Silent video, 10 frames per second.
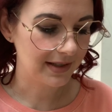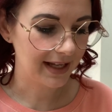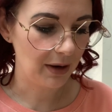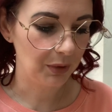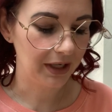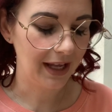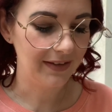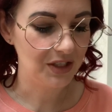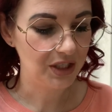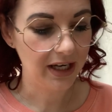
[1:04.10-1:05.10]
to get one again
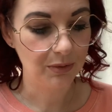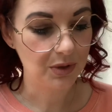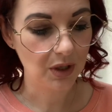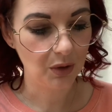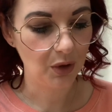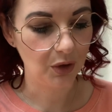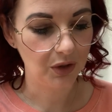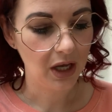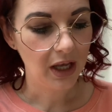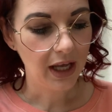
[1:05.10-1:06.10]
this year. It was so
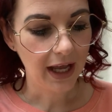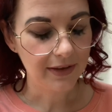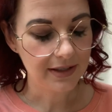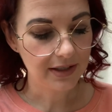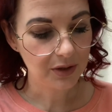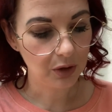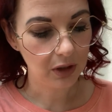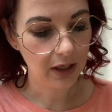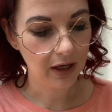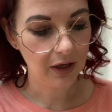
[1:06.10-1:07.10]
good. And this is
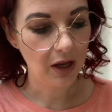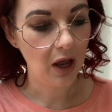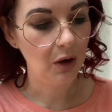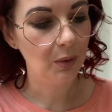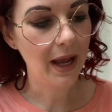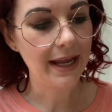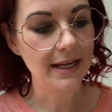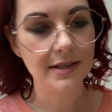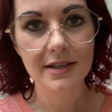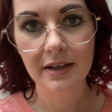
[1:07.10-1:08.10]
colour 08.
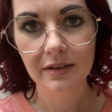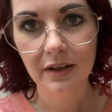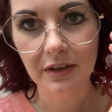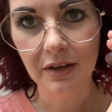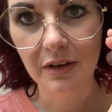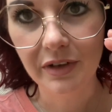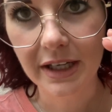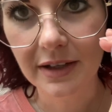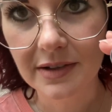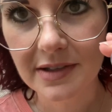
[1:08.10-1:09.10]
I don't know if you
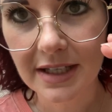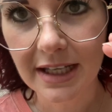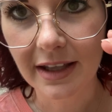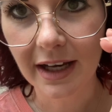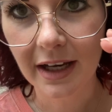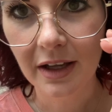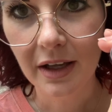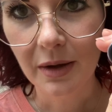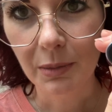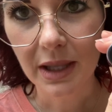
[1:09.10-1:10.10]
can see that,
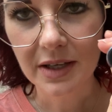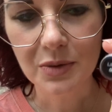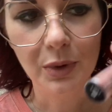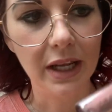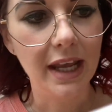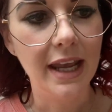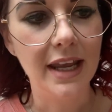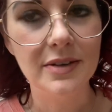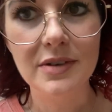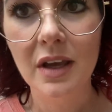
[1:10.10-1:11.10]
but that's what it
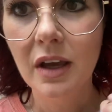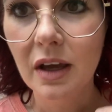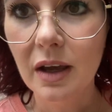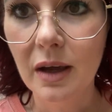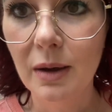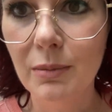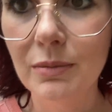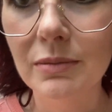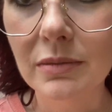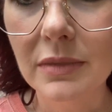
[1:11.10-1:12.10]
is. And